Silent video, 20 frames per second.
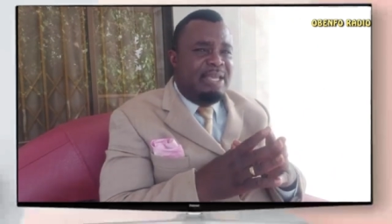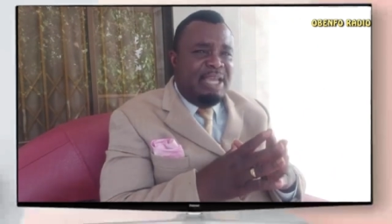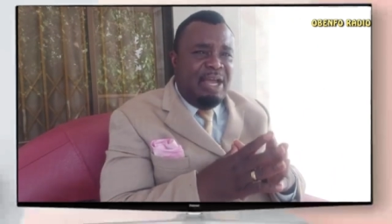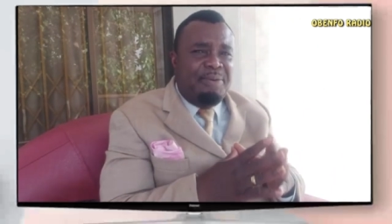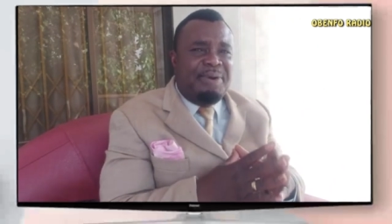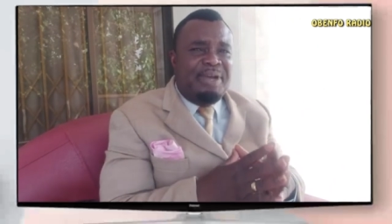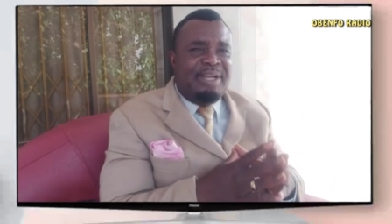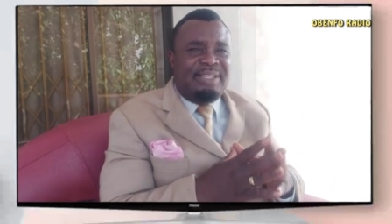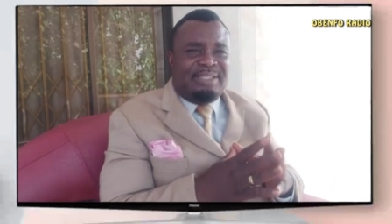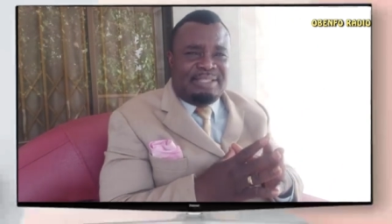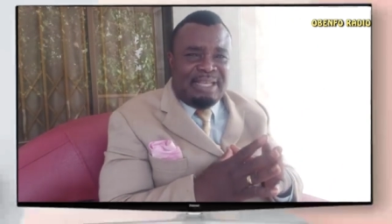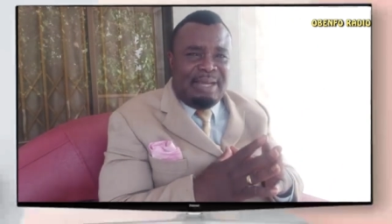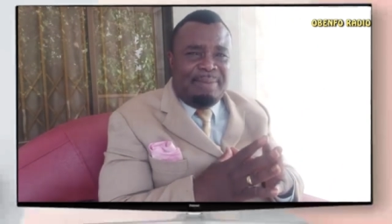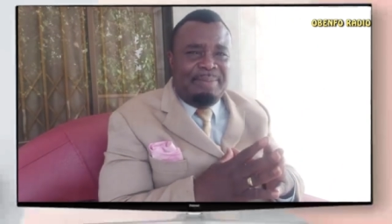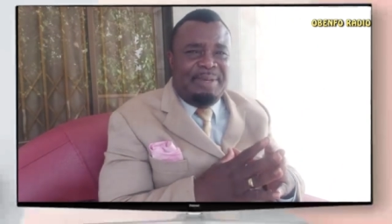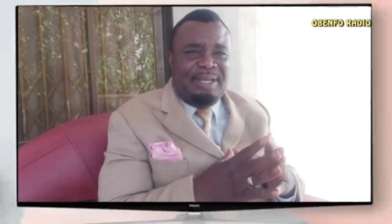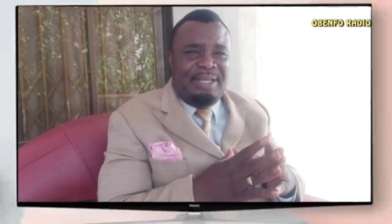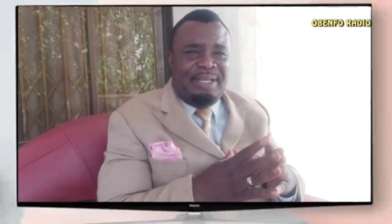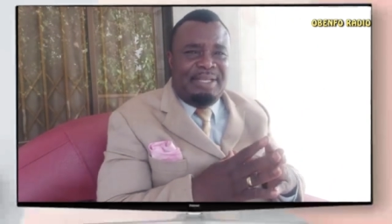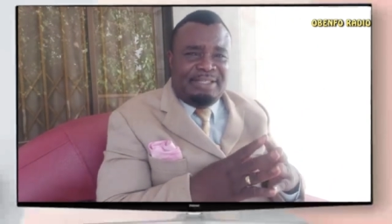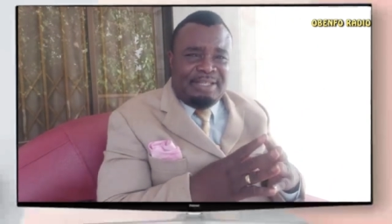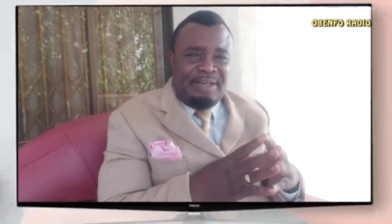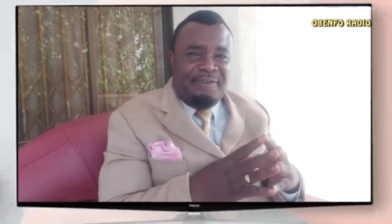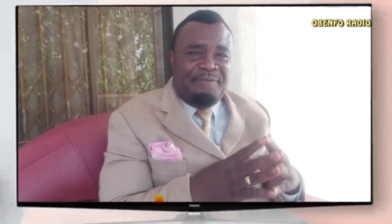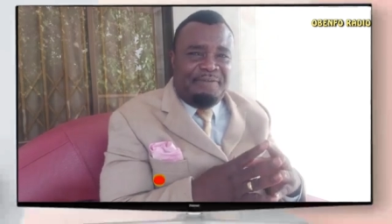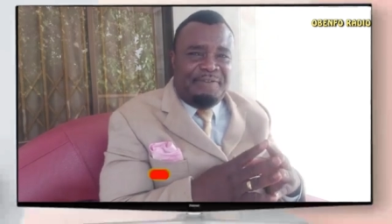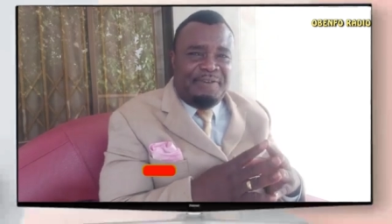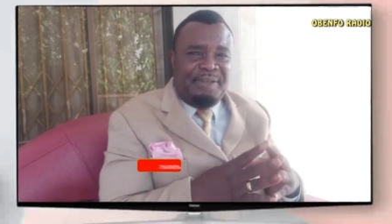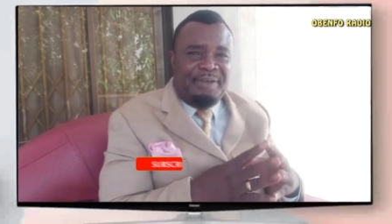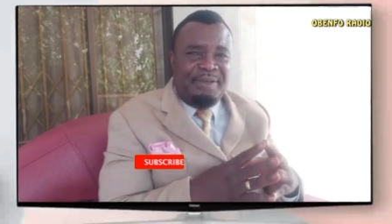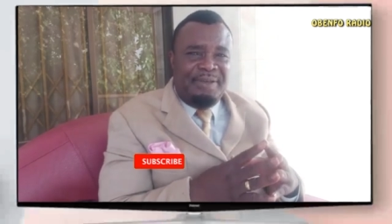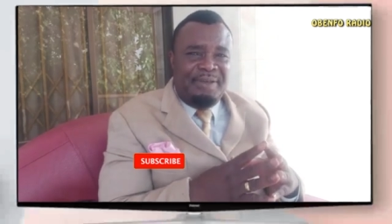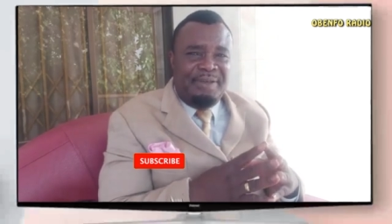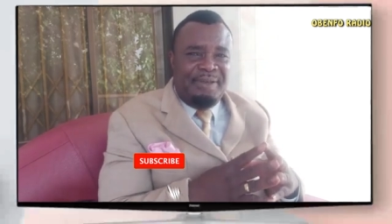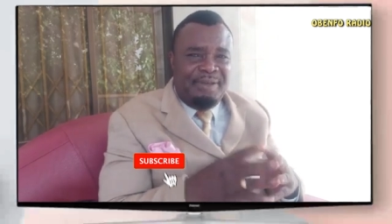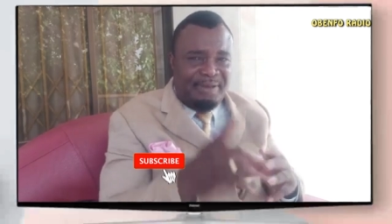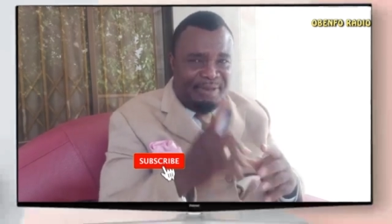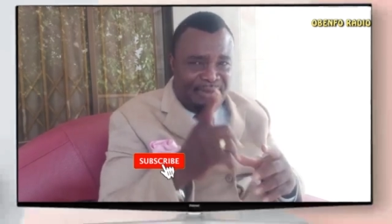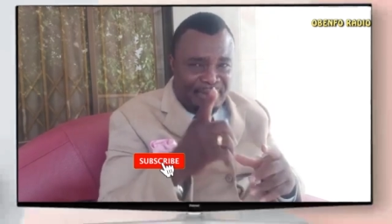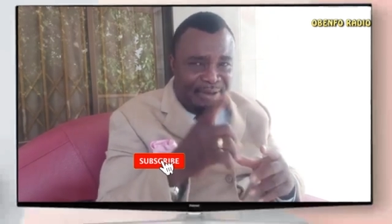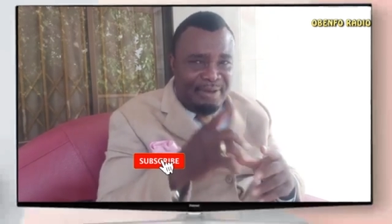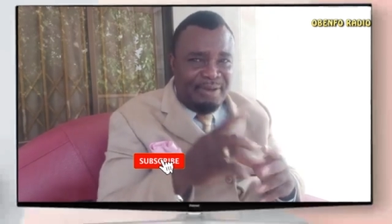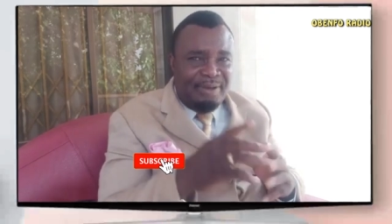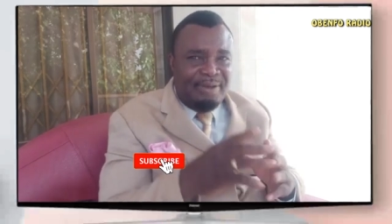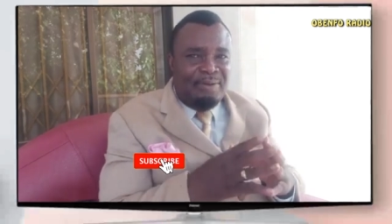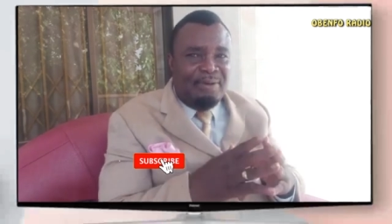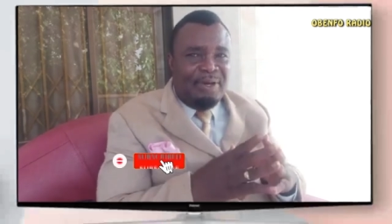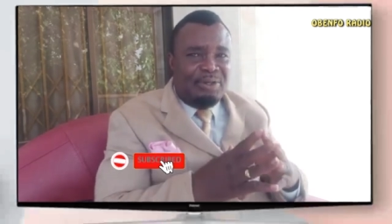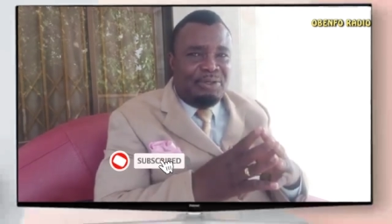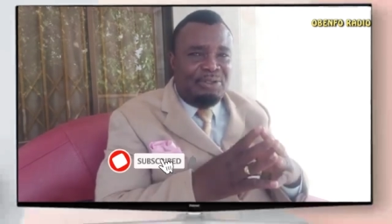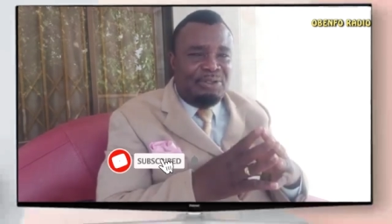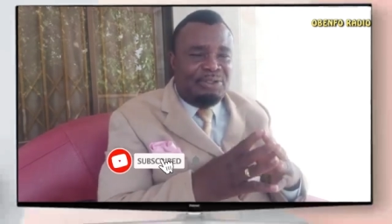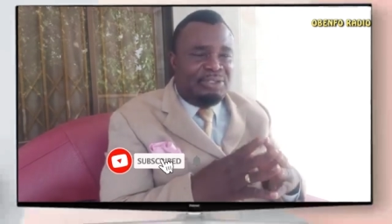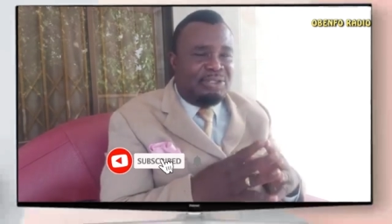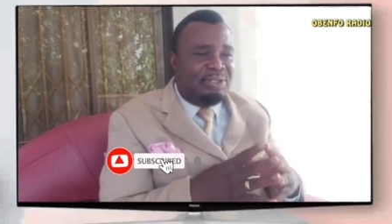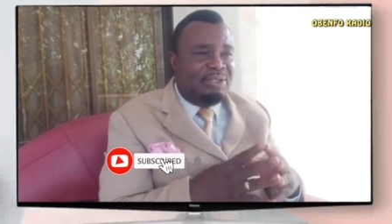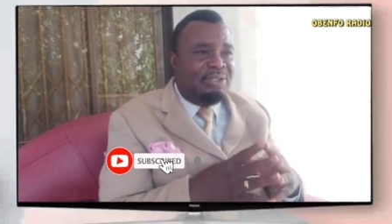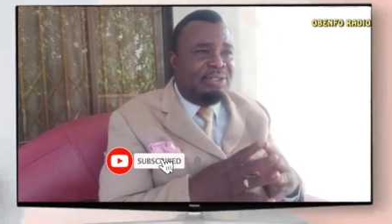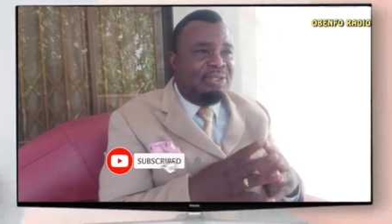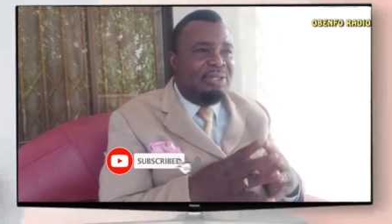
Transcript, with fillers: You are Sammy Jemfi. You are good.